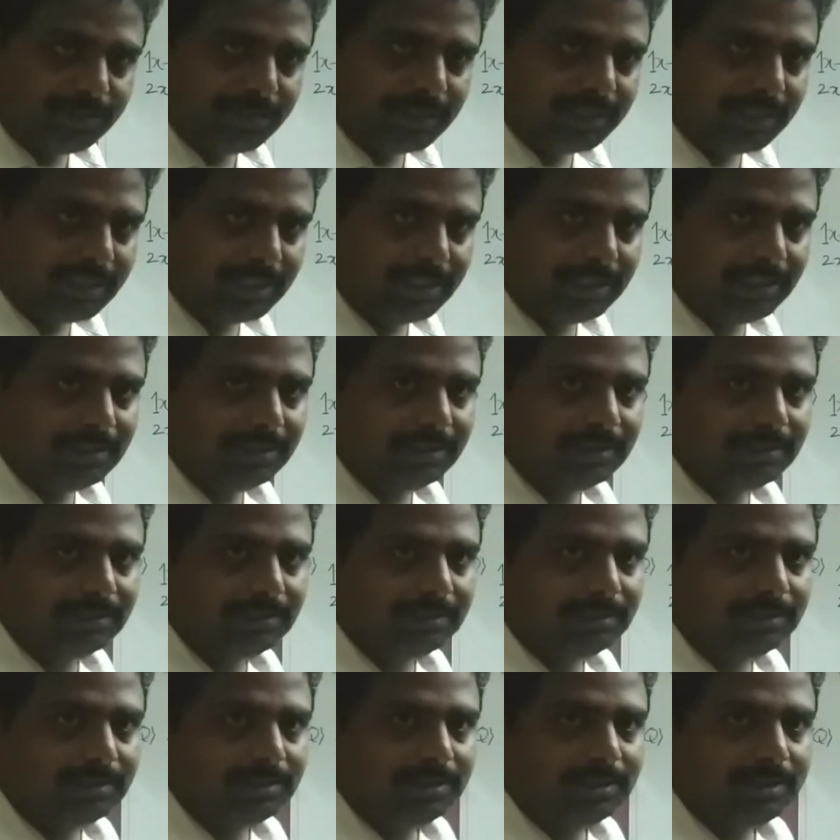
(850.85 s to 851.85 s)
method.
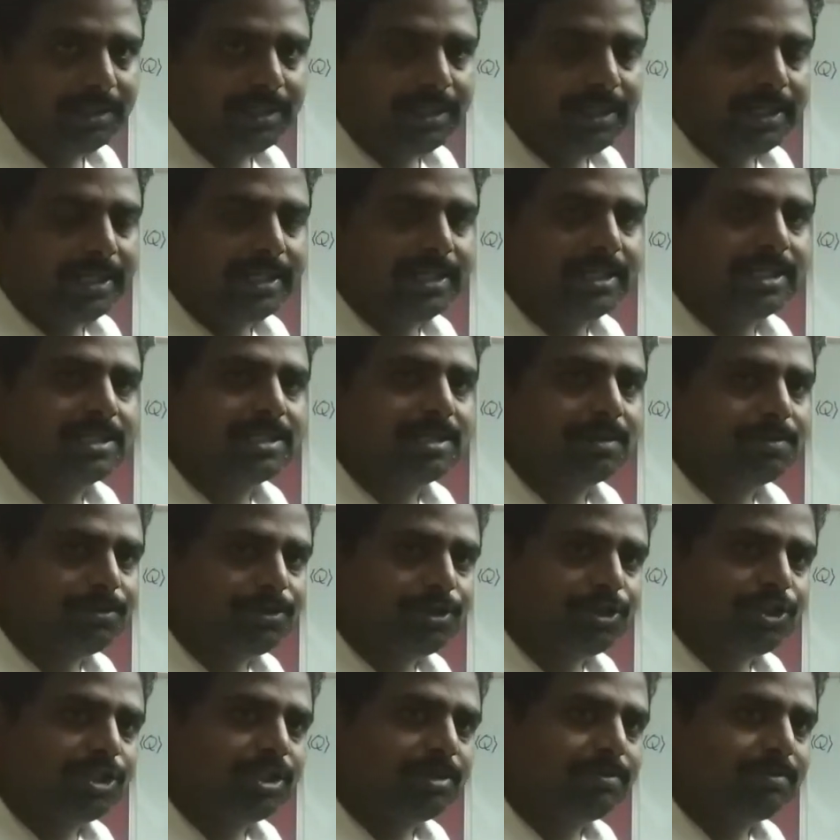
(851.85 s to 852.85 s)
In the
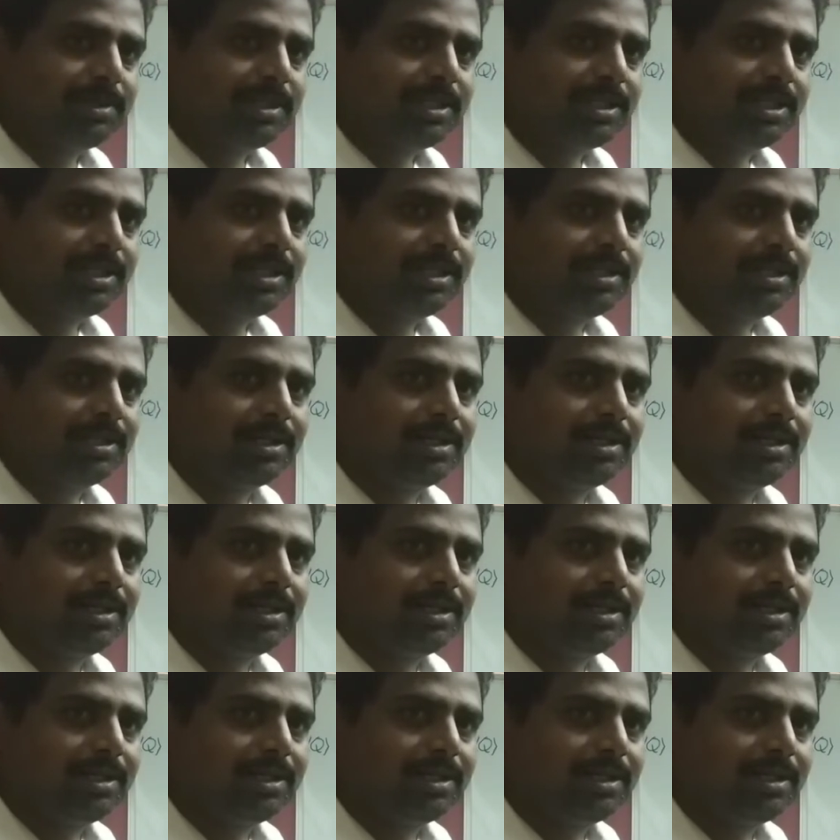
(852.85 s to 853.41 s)
substitution method,